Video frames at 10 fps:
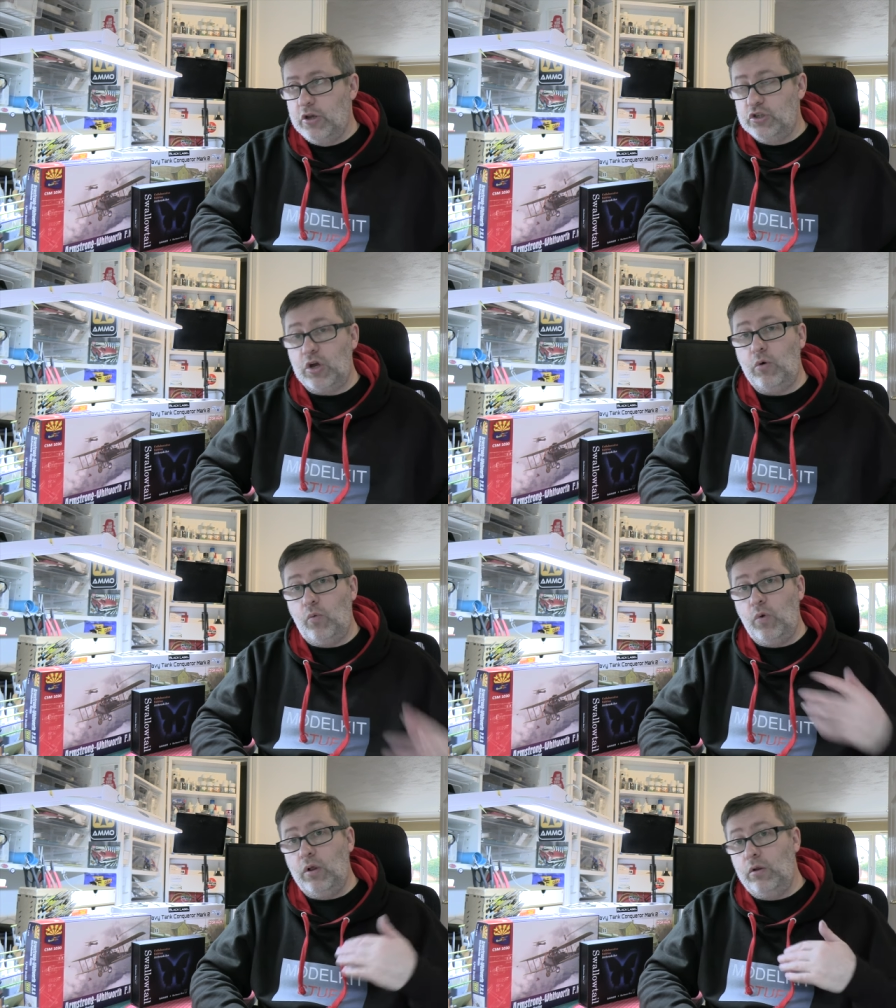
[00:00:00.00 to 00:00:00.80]
So
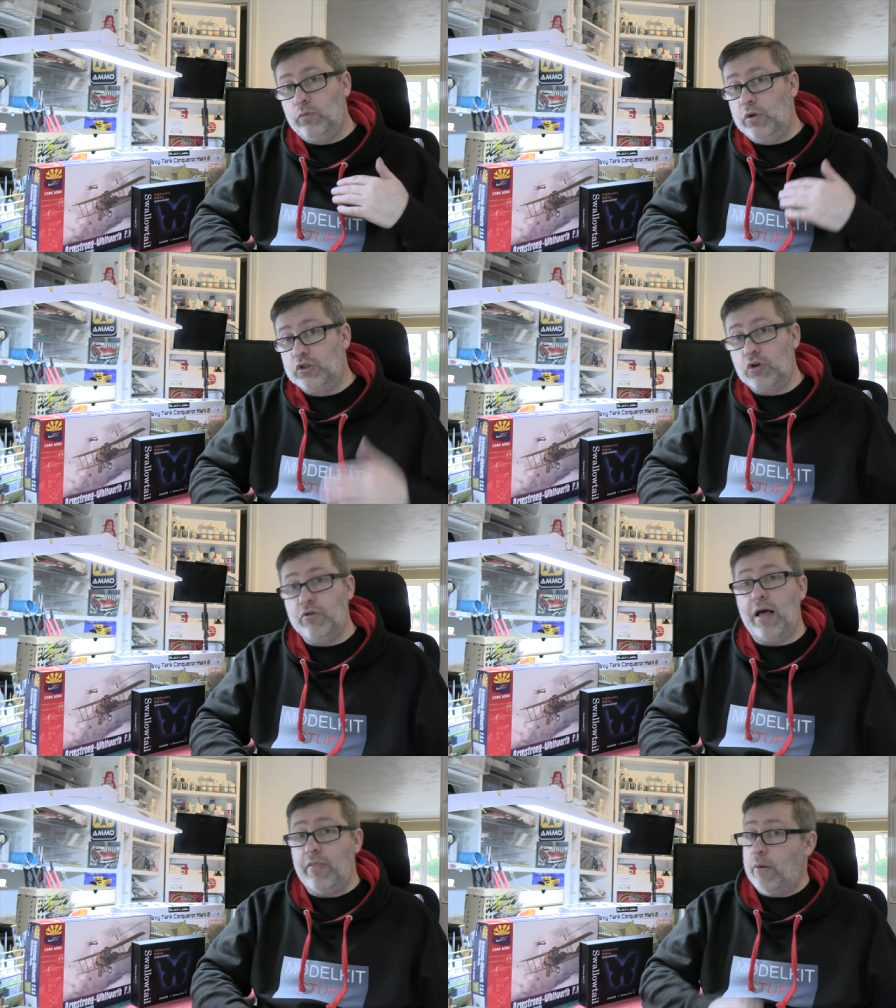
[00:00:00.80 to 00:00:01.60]
we'll we'll do
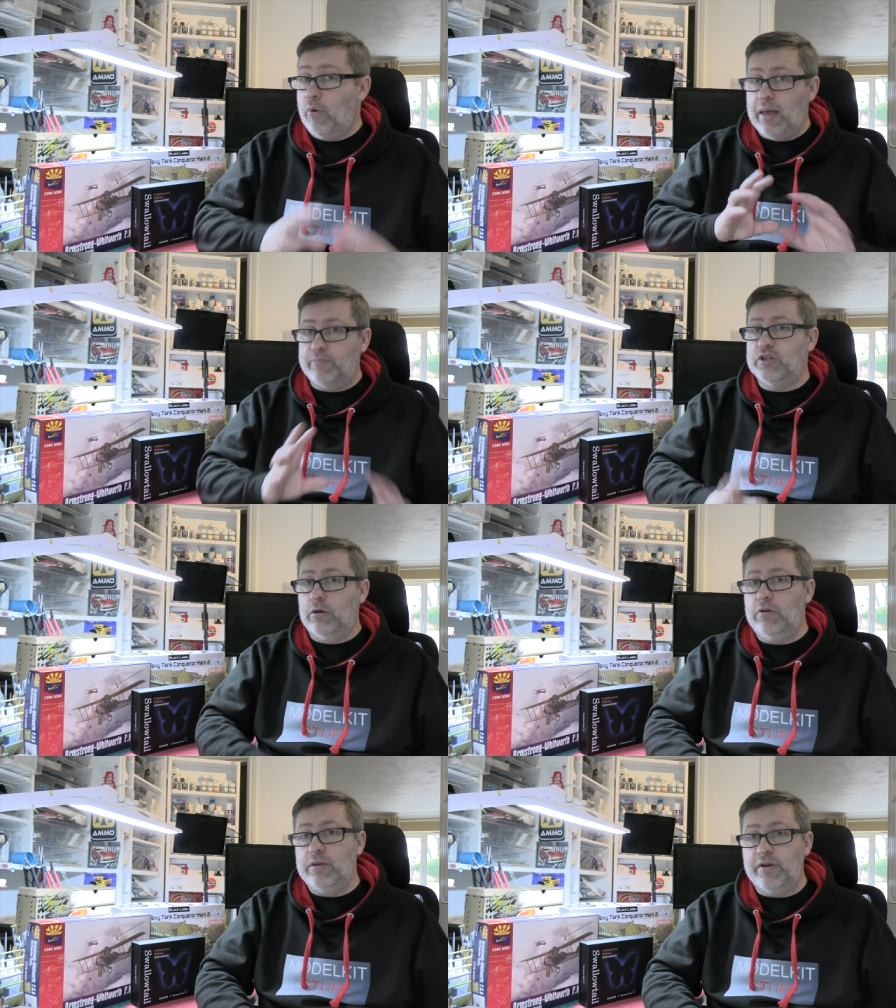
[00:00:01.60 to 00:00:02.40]
that. That will
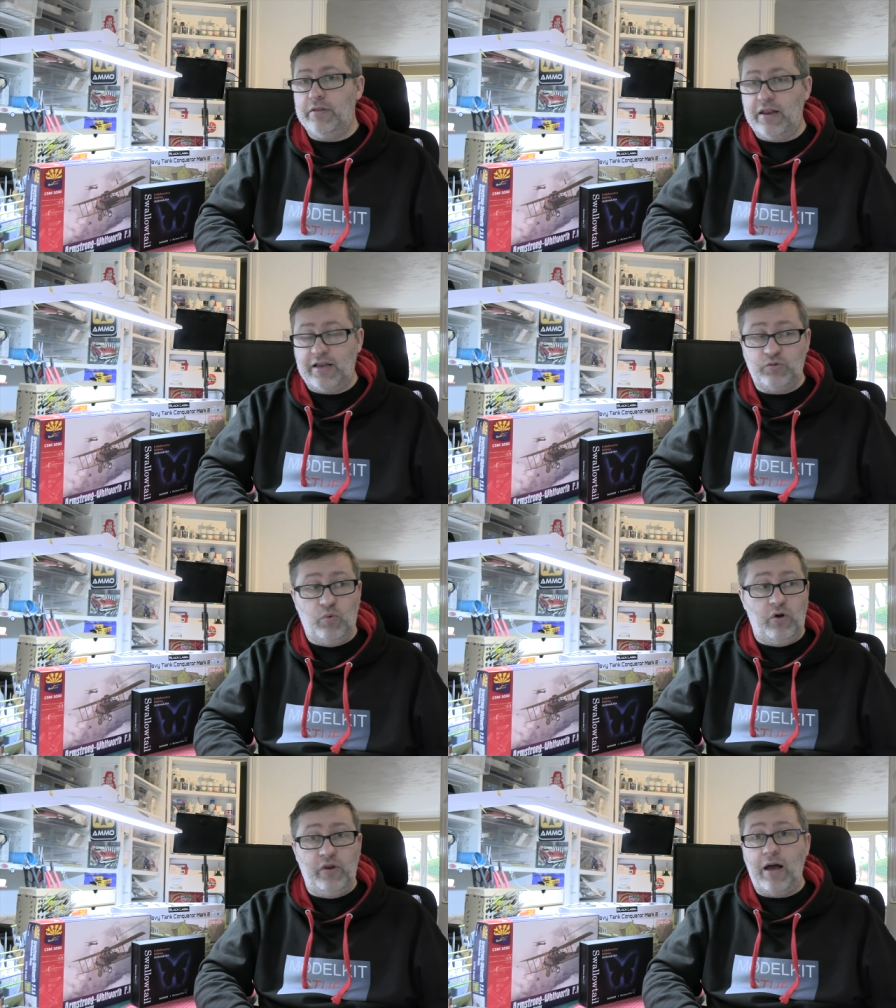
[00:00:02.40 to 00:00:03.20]
absolutely be the last one.